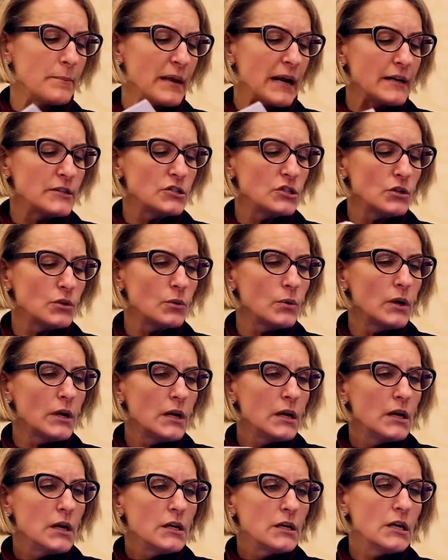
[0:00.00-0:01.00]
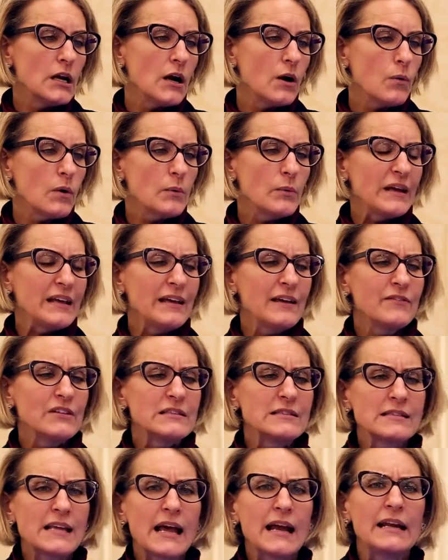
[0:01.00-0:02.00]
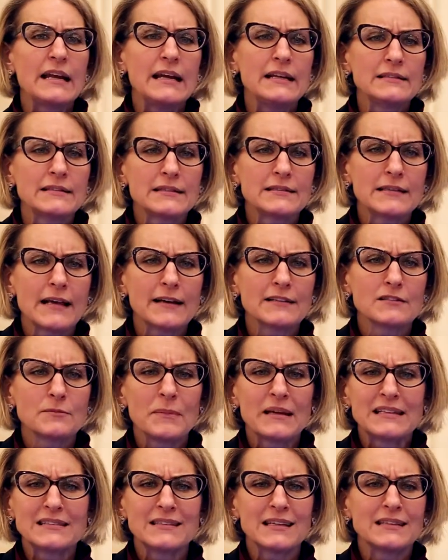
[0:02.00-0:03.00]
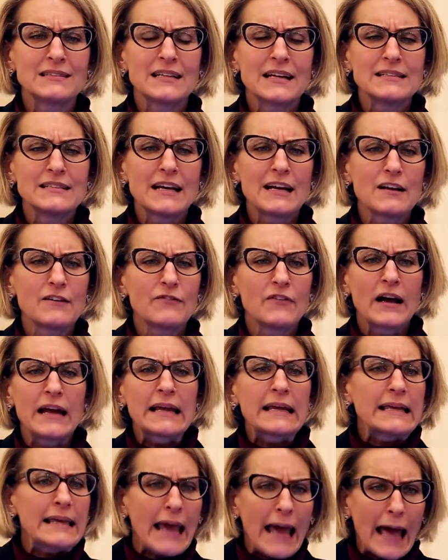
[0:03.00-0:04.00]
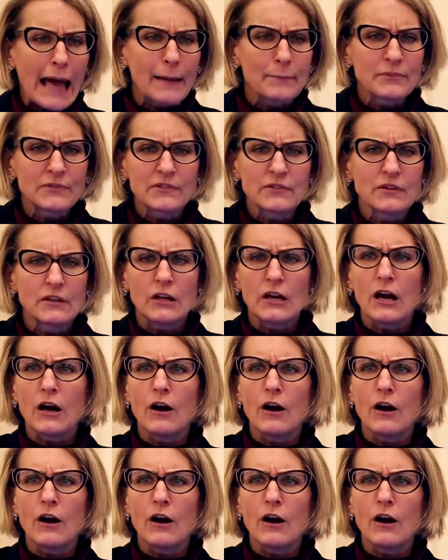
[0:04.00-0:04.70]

But I do, when we even say needs assessments, it's identifying gaps,